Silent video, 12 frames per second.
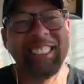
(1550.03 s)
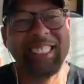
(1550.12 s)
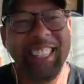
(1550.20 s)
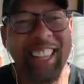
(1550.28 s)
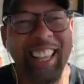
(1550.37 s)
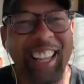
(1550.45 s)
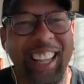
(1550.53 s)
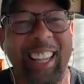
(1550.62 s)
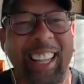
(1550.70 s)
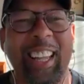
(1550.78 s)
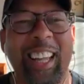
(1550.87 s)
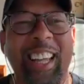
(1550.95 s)
DVD.
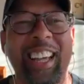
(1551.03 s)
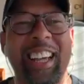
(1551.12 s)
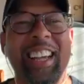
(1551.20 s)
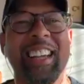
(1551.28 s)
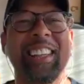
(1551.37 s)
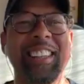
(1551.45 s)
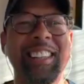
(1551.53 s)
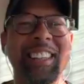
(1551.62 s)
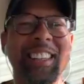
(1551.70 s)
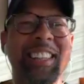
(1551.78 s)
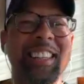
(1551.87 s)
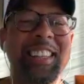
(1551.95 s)

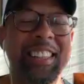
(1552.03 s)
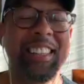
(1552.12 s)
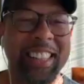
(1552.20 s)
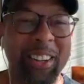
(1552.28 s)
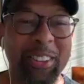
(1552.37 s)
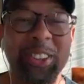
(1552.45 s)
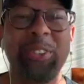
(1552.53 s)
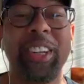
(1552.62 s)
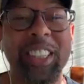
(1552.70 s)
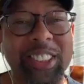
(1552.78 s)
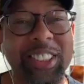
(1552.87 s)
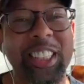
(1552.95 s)
That was a
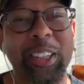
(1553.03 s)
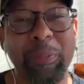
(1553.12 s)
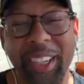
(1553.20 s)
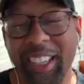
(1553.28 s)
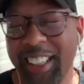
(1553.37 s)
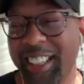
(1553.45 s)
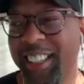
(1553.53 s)
real steel book.